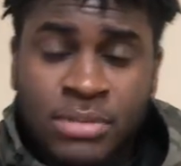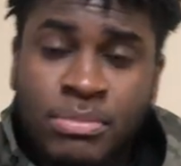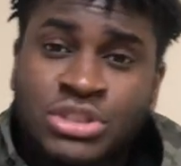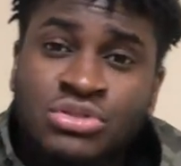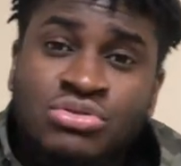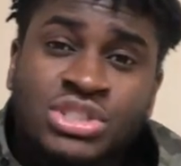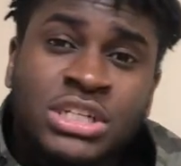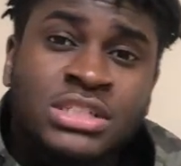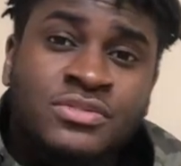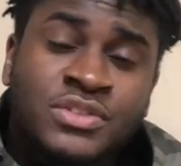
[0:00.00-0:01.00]
Make sure you
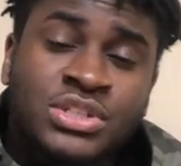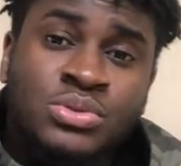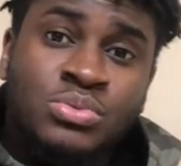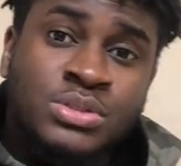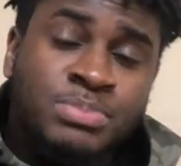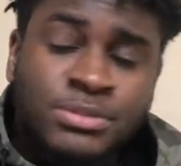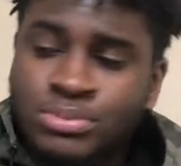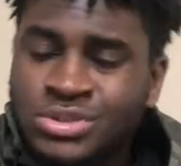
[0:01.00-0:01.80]
share this video with people,